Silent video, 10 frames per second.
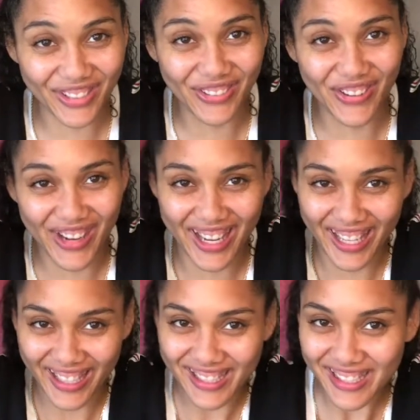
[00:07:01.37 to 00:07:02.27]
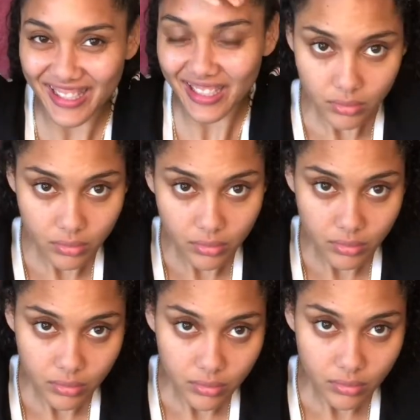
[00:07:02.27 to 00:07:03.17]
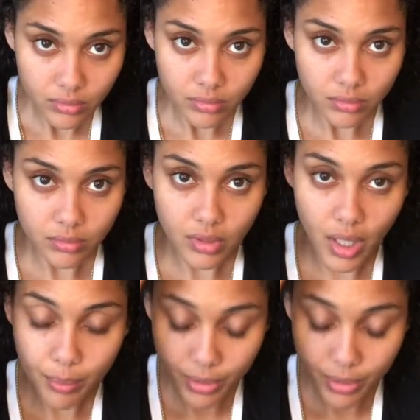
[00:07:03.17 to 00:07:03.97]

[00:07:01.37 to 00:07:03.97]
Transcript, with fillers: the rest. What are you, what you doing? I'm